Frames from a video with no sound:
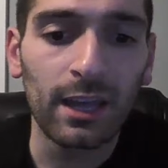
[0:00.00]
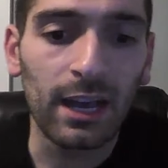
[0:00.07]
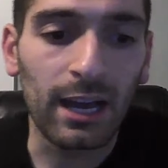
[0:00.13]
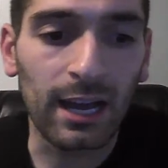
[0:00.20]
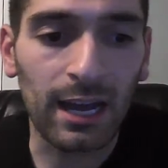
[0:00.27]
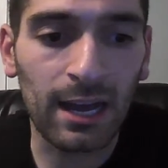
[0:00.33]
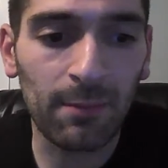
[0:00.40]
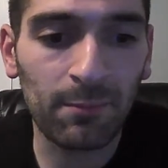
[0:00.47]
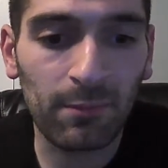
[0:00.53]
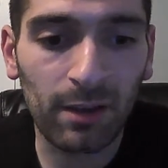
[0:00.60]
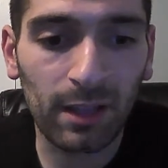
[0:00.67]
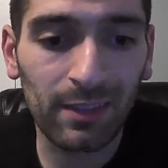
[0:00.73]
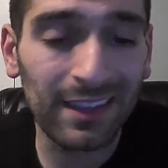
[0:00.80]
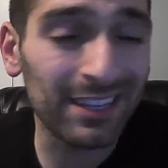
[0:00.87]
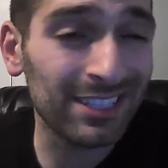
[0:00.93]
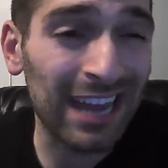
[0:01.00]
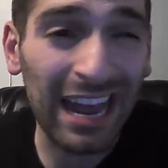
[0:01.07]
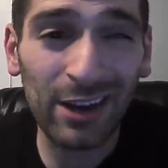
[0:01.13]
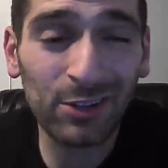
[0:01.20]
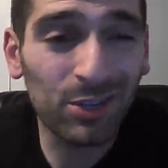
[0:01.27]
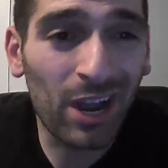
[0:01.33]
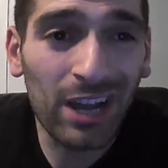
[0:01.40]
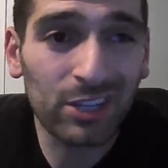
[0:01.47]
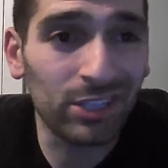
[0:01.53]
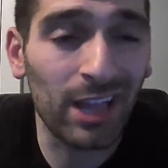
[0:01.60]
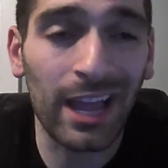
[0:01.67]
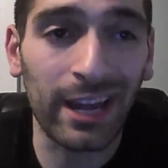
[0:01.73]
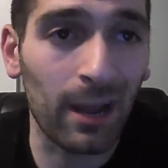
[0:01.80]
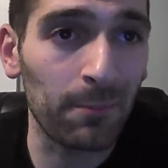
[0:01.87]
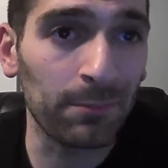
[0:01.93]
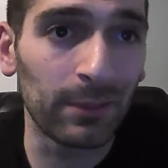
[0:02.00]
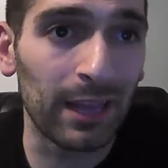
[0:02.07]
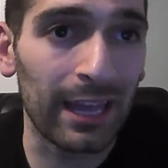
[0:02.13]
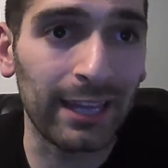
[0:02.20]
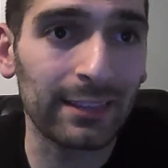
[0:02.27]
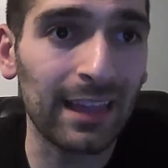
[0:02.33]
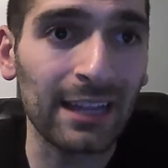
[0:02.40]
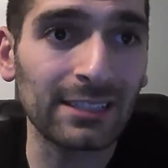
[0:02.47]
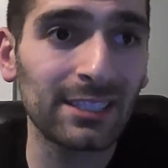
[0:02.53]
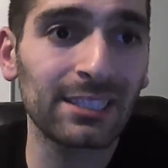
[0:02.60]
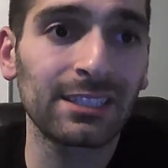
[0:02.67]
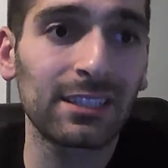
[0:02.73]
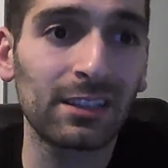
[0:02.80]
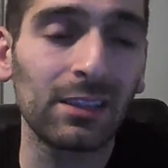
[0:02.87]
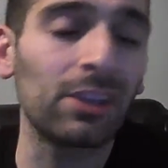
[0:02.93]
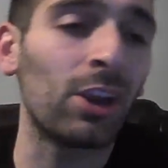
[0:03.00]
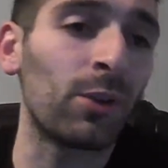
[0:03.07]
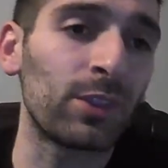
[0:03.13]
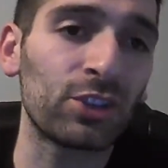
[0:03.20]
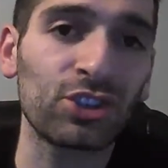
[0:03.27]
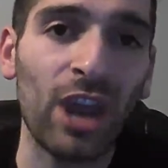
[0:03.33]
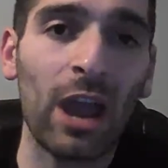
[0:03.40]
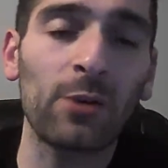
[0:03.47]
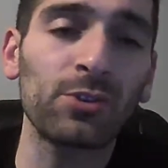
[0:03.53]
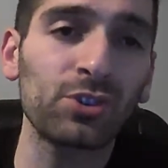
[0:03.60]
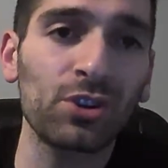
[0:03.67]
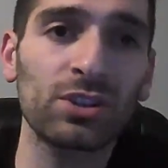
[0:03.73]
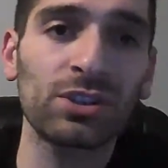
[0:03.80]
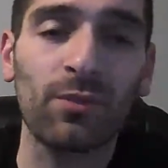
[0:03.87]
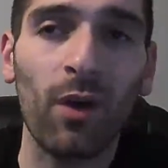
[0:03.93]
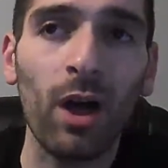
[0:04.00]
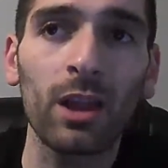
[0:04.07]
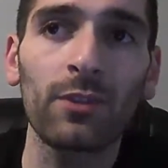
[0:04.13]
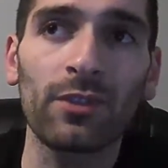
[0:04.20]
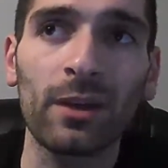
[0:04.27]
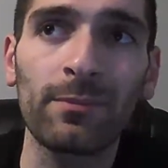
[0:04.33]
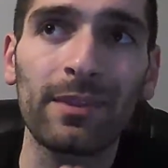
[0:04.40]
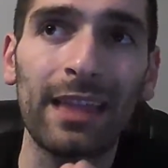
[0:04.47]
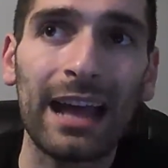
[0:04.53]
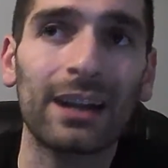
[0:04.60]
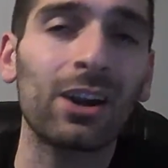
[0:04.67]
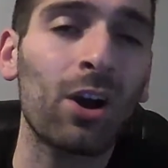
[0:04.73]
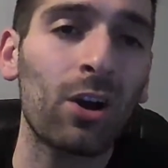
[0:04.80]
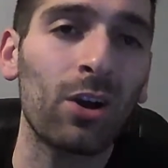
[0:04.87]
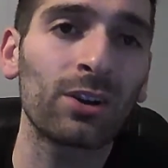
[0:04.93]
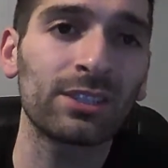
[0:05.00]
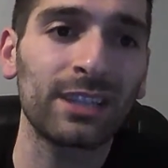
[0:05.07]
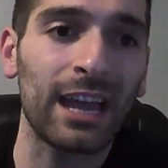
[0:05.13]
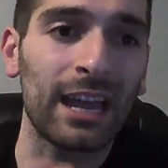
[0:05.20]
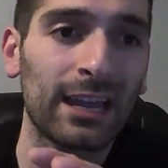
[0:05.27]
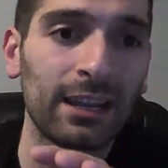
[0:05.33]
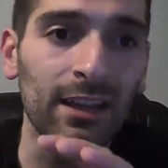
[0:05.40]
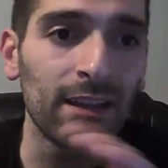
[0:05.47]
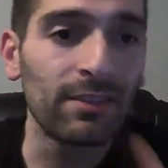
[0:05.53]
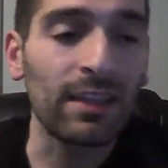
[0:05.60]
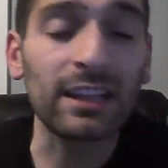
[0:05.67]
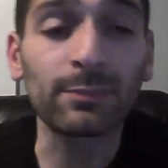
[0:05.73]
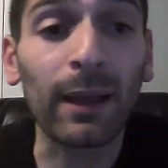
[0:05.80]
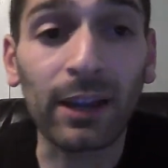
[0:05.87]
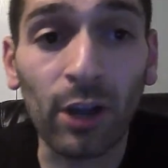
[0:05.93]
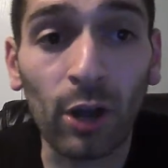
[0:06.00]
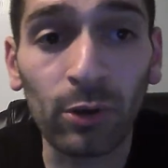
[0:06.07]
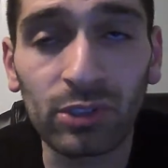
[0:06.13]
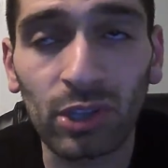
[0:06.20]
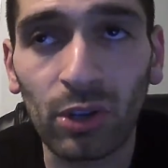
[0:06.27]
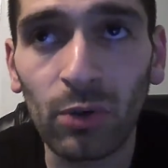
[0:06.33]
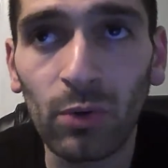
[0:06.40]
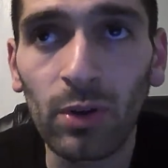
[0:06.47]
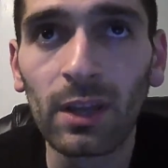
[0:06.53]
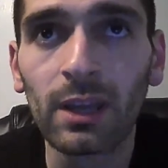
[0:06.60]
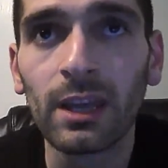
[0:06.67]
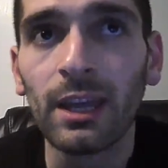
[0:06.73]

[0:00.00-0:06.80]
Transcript: in the entire Dodge lineup. Like, that's, the Challengers of all of them, that car is like, that's my go-to.